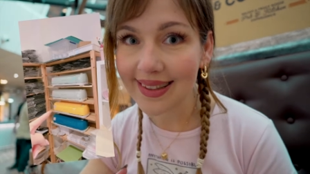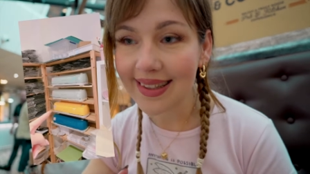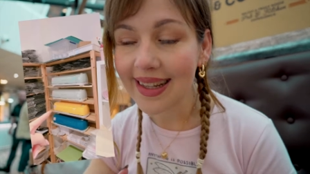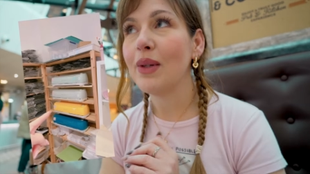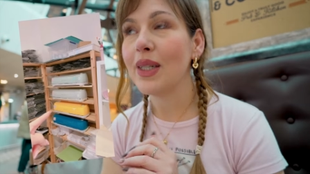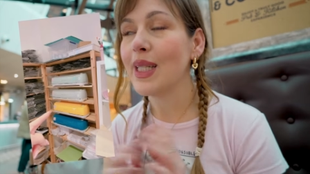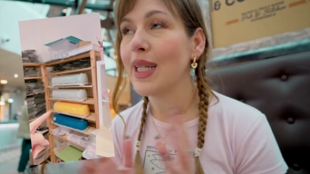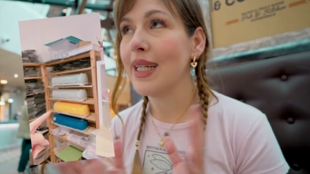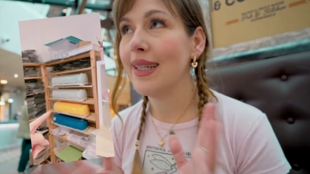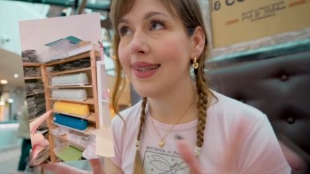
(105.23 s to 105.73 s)

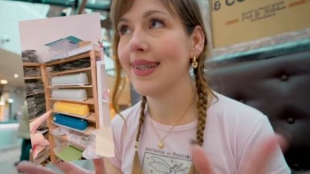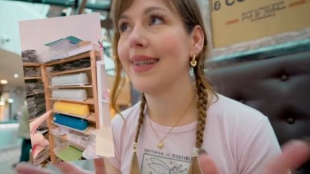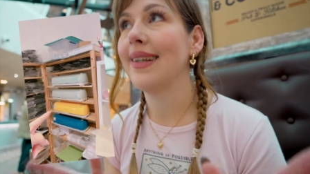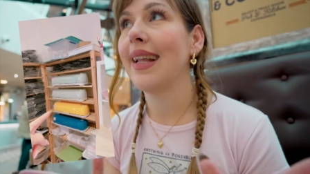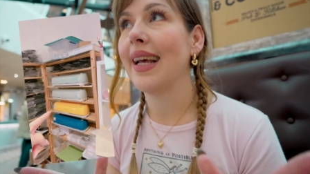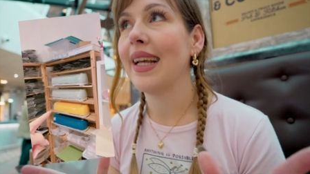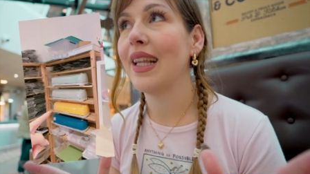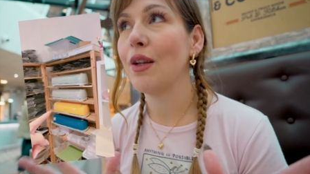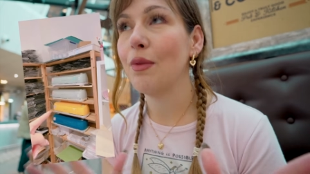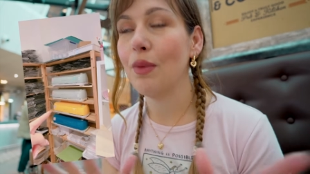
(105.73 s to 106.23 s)
which isn't
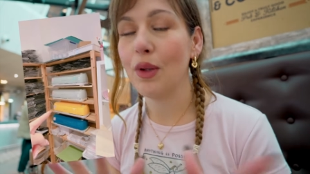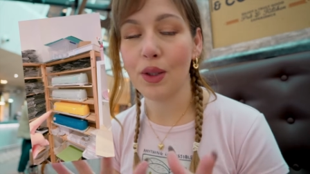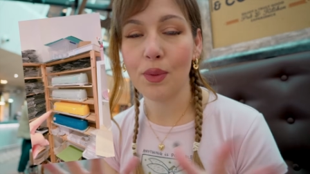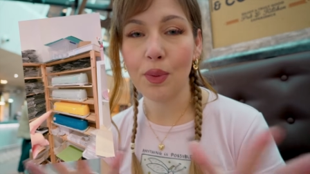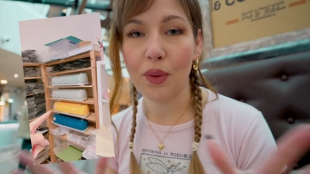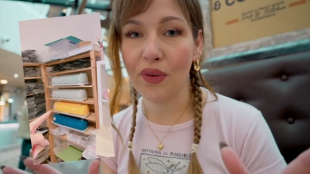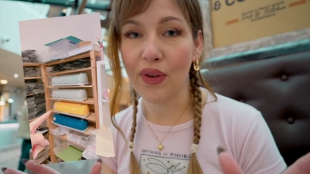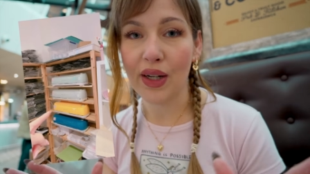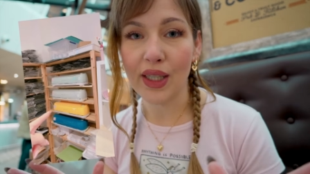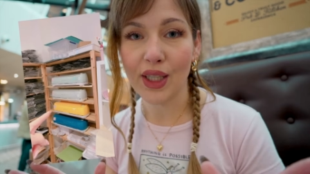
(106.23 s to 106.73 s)
like the most
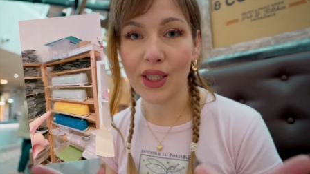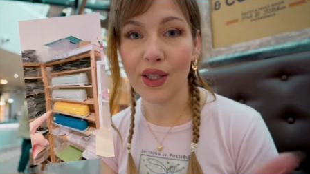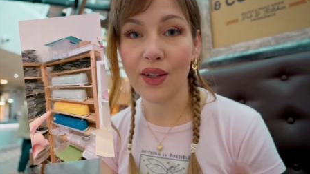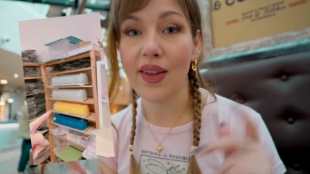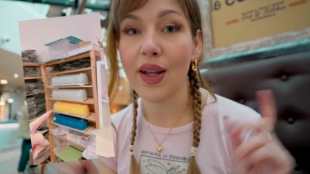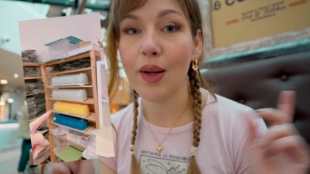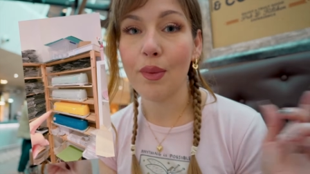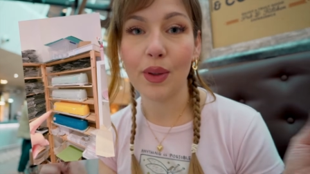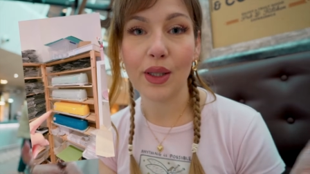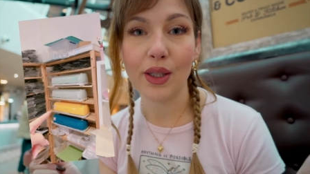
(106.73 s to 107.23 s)
professional
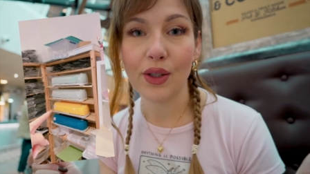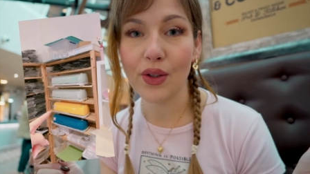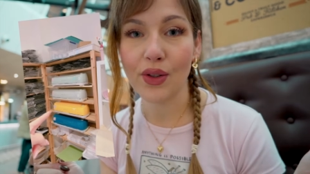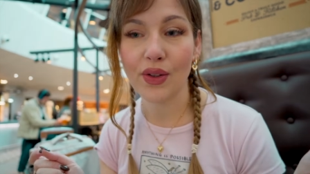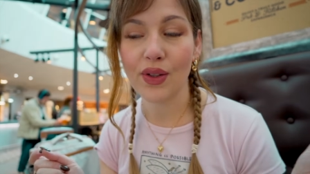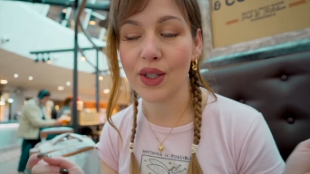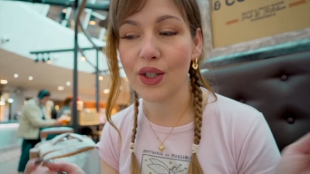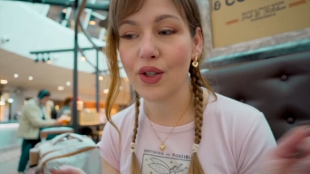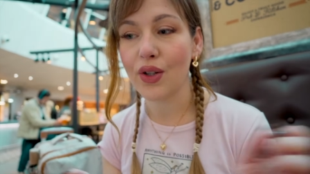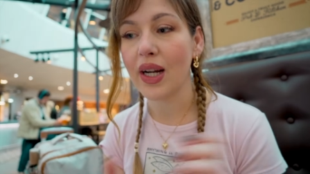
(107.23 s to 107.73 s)
thing, but it
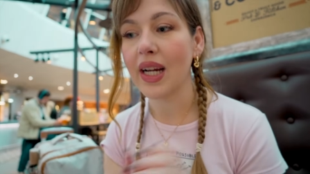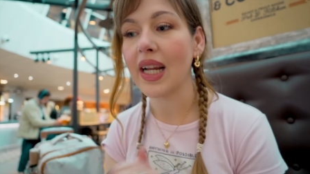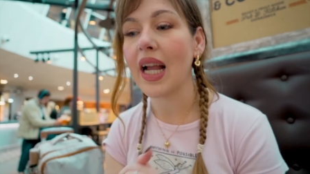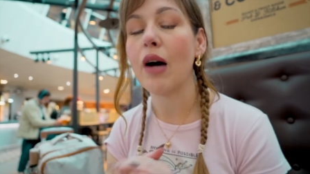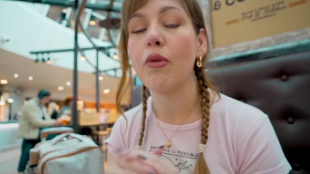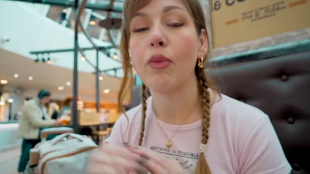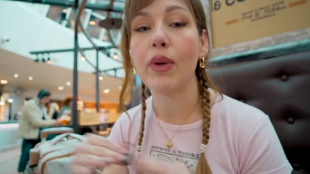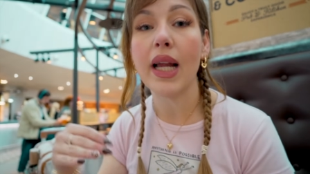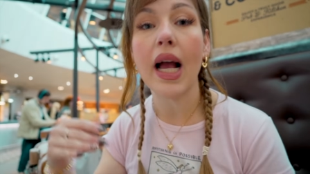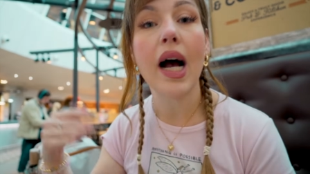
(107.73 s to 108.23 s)
does the trick
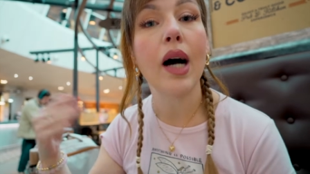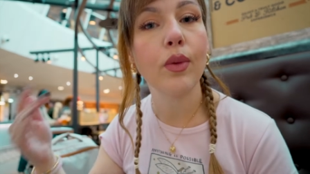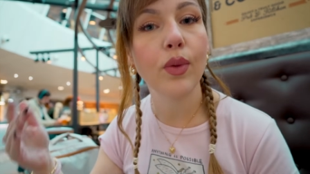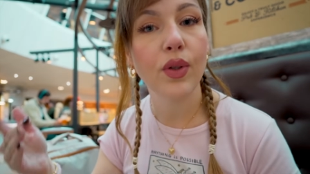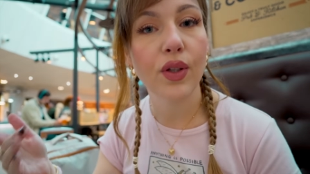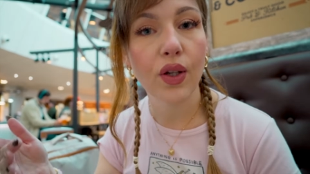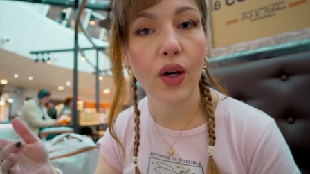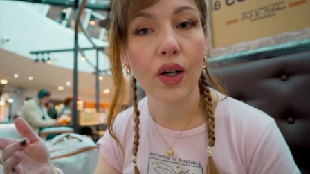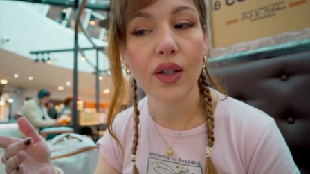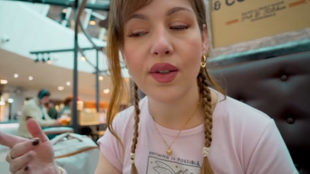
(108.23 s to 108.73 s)
and we
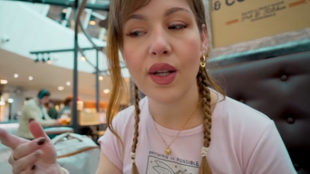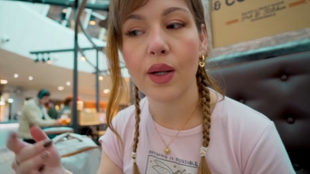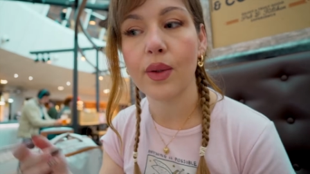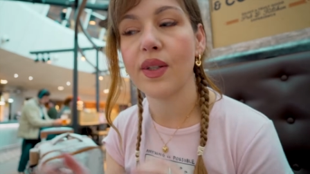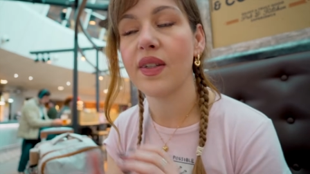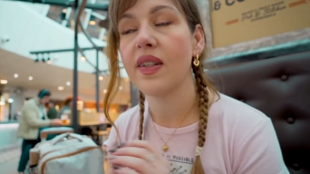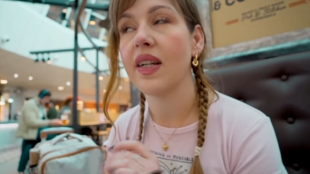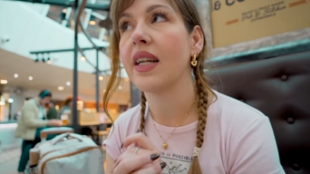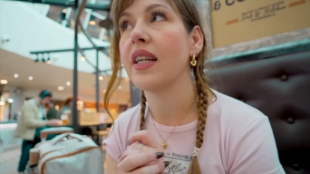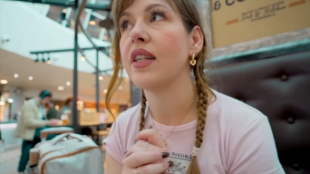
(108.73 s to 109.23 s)
outsource our
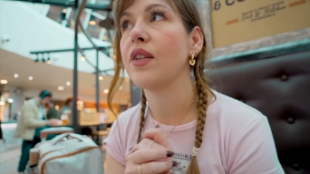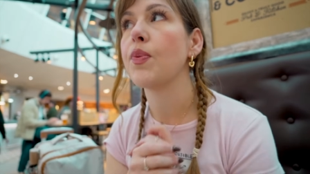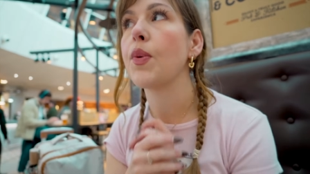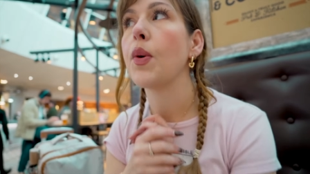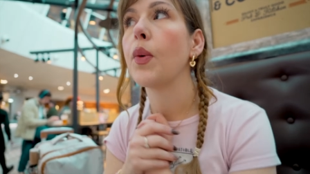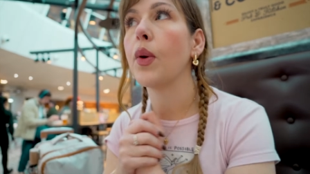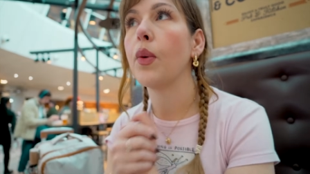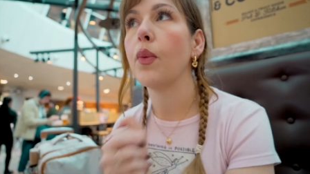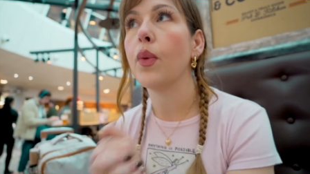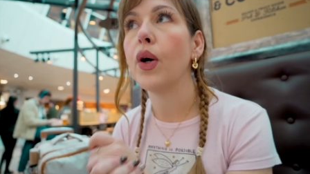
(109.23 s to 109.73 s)
stickers,
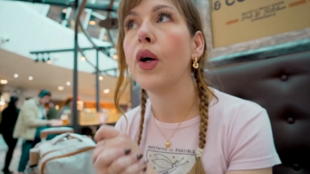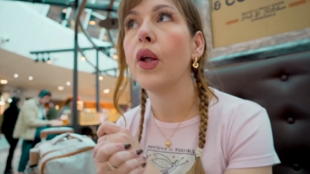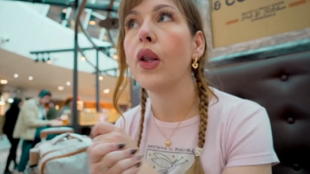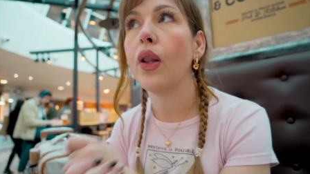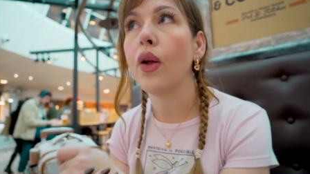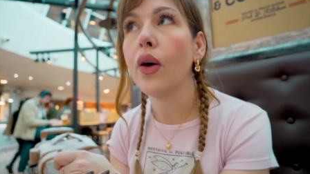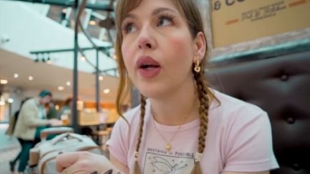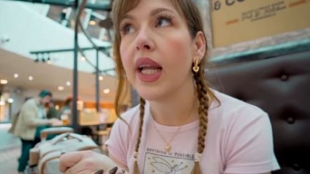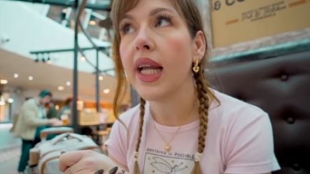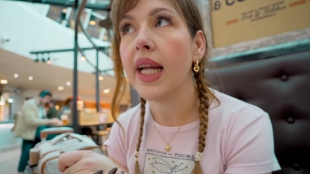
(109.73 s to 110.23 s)
but we were
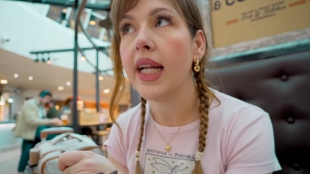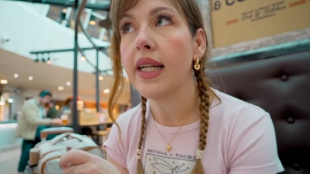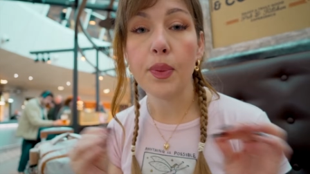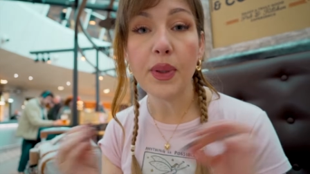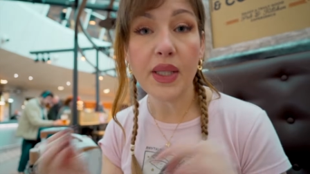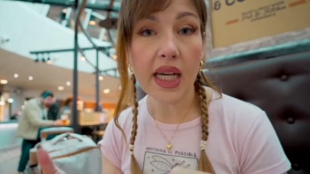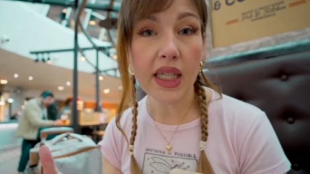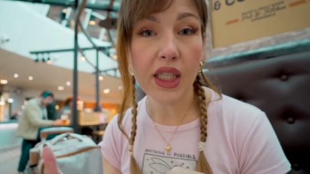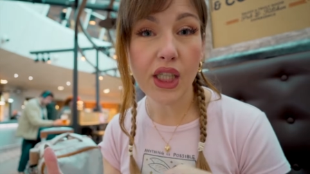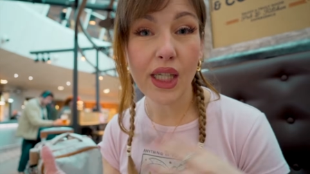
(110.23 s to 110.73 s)
looking
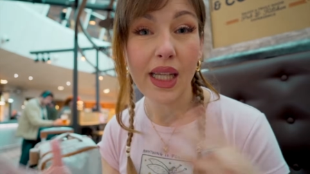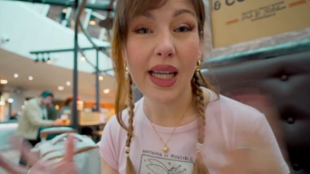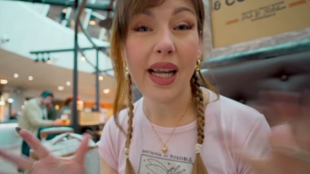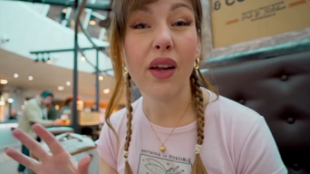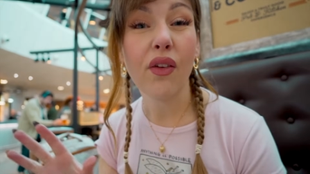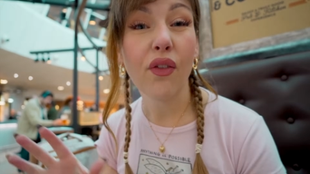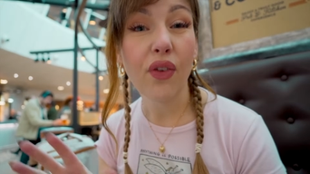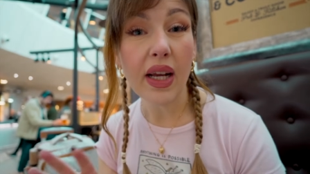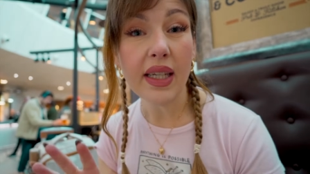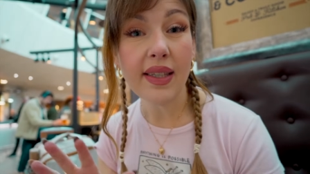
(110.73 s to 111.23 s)
potentially
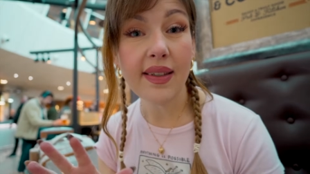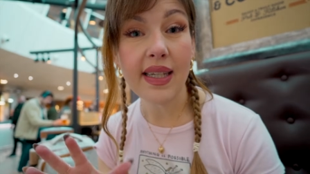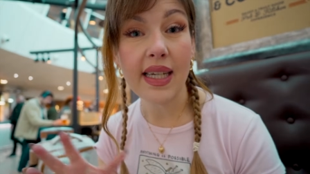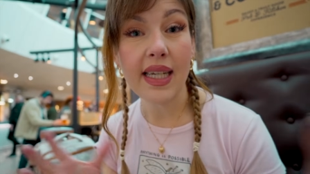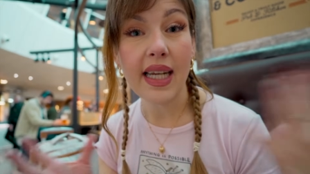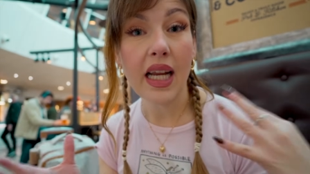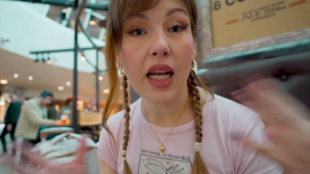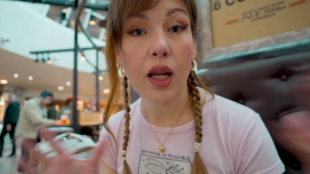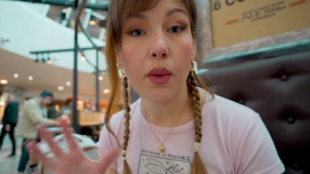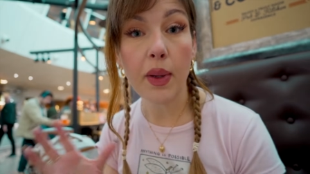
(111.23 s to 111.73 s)

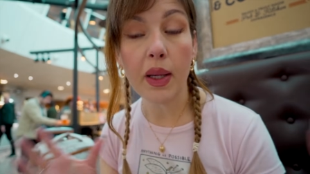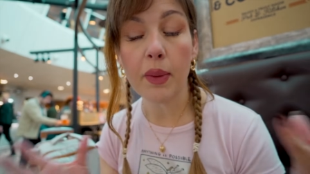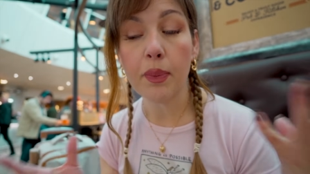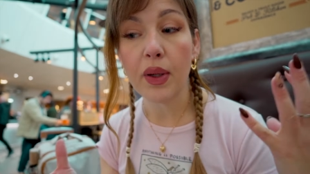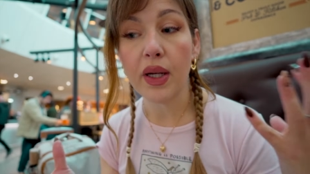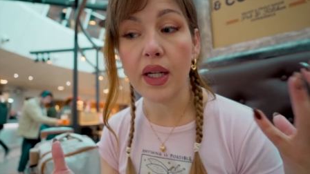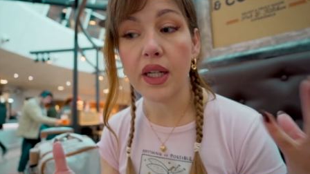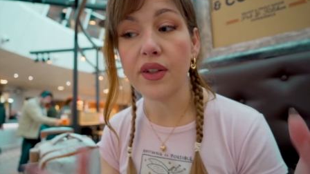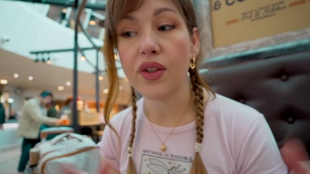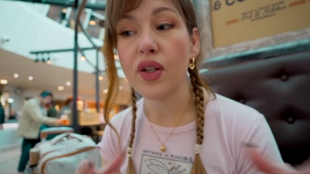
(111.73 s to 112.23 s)
investing in a big printer.